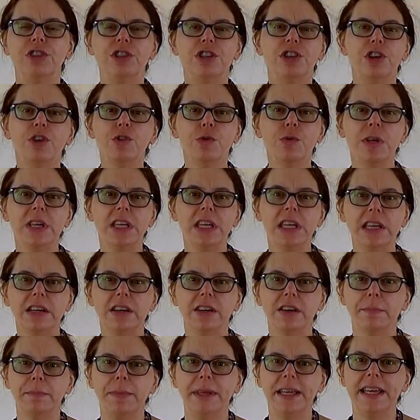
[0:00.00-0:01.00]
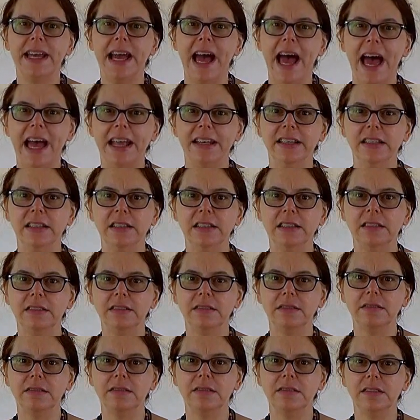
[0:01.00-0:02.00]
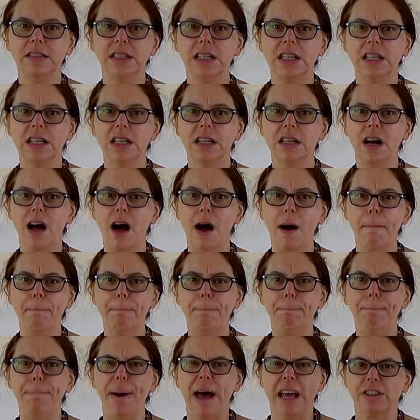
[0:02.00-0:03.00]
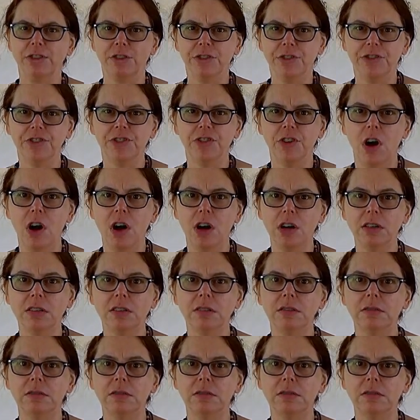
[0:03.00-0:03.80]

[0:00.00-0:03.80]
you eager began, a battle song.